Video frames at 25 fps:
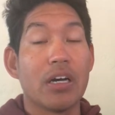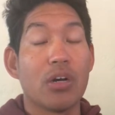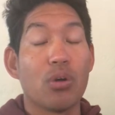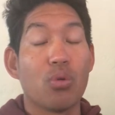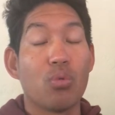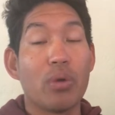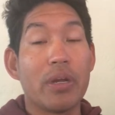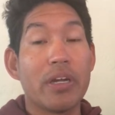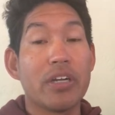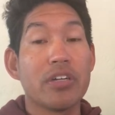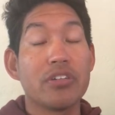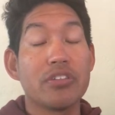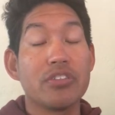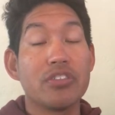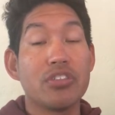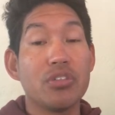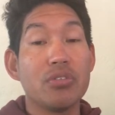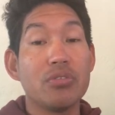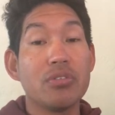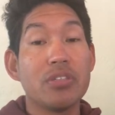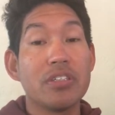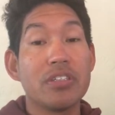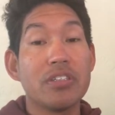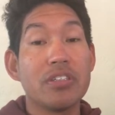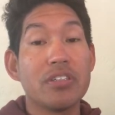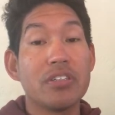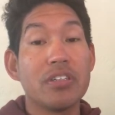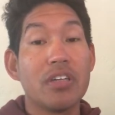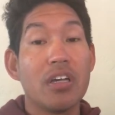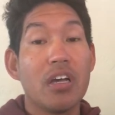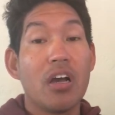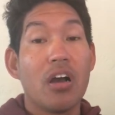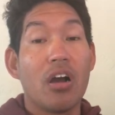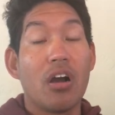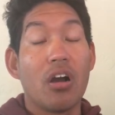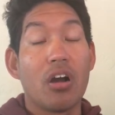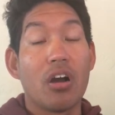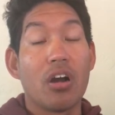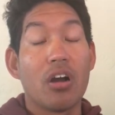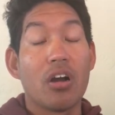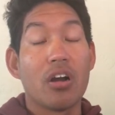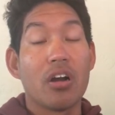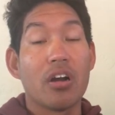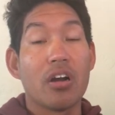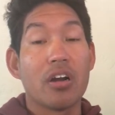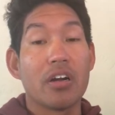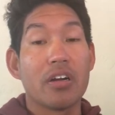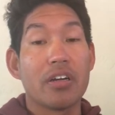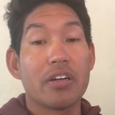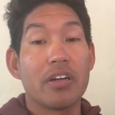where tuna
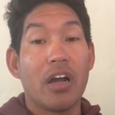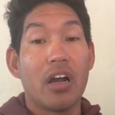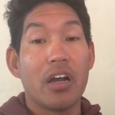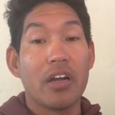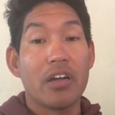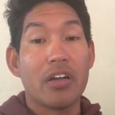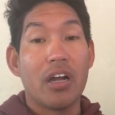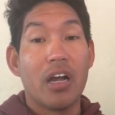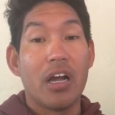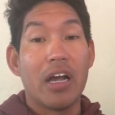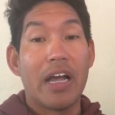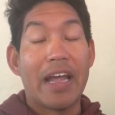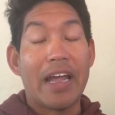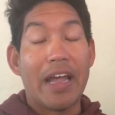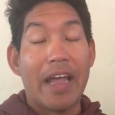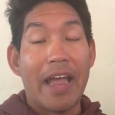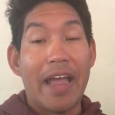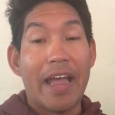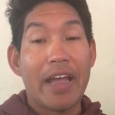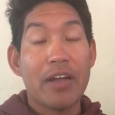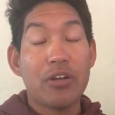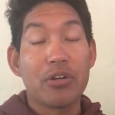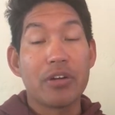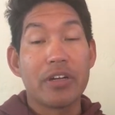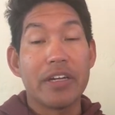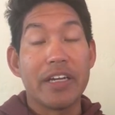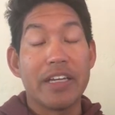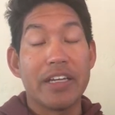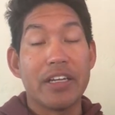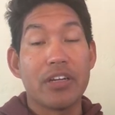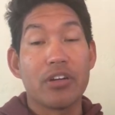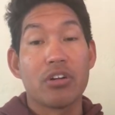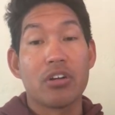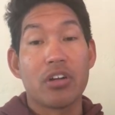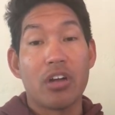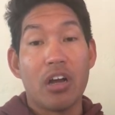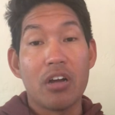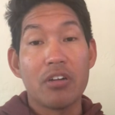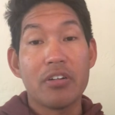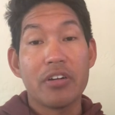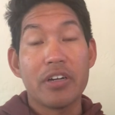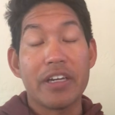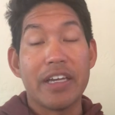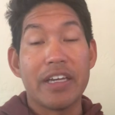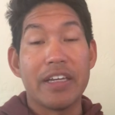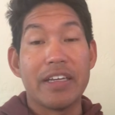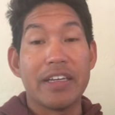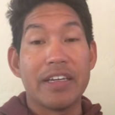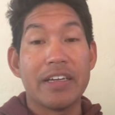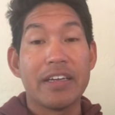are aggregating or
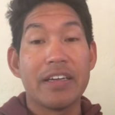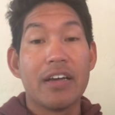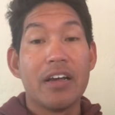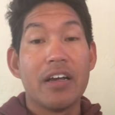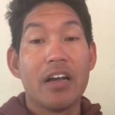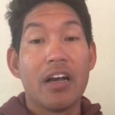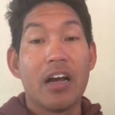congregating